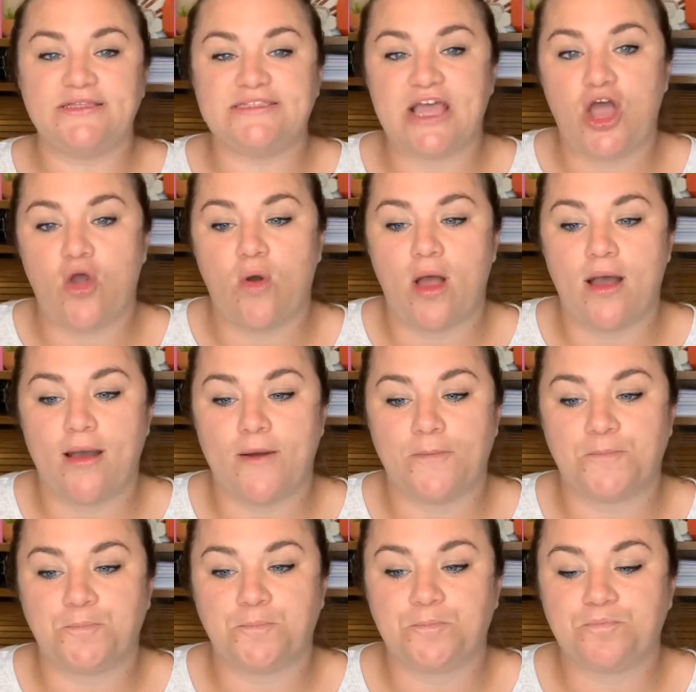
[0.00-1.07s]
So,
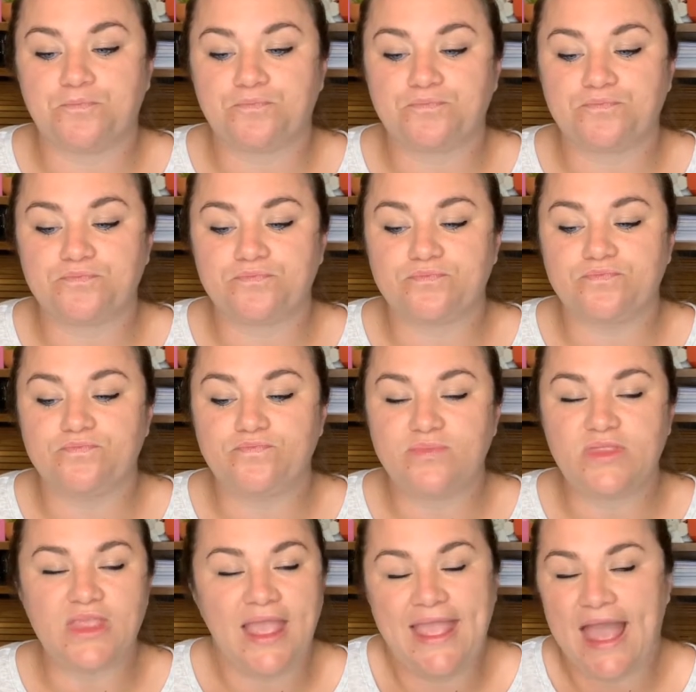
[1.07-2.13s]
um,
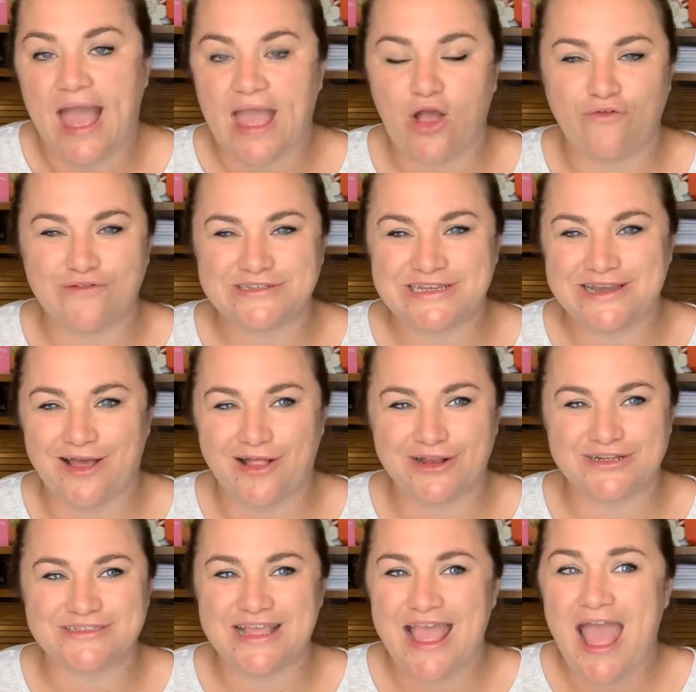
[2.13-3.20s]
yeah, I offer
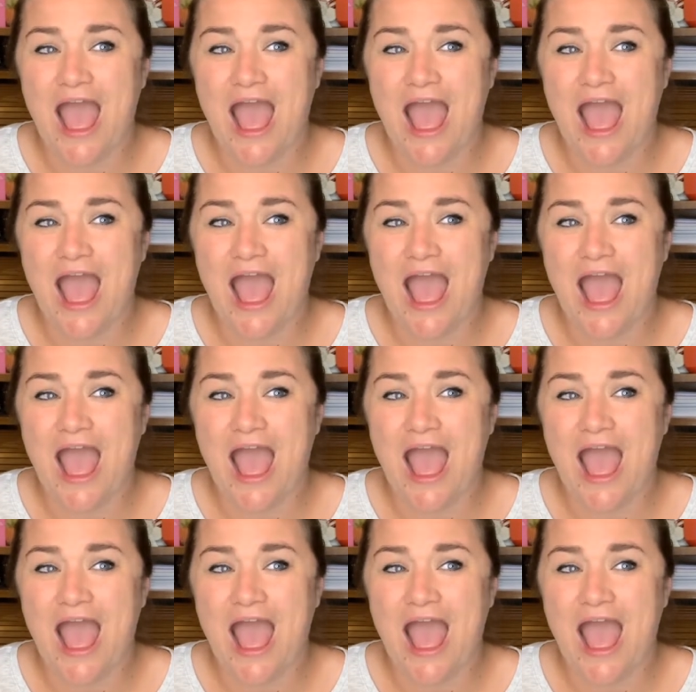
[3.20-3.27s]
$10.